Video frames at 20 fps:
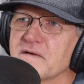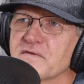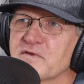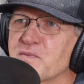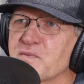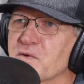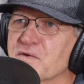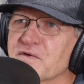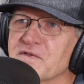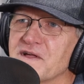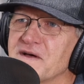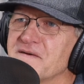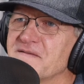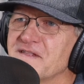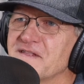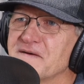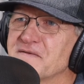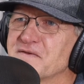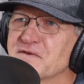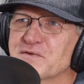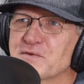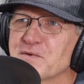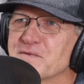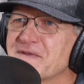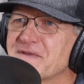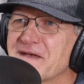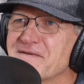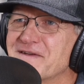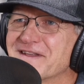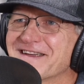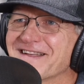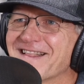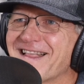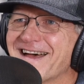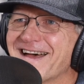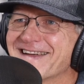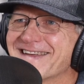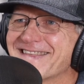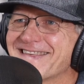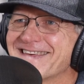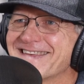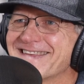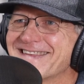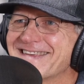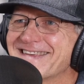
sports love the story of David and Goliath,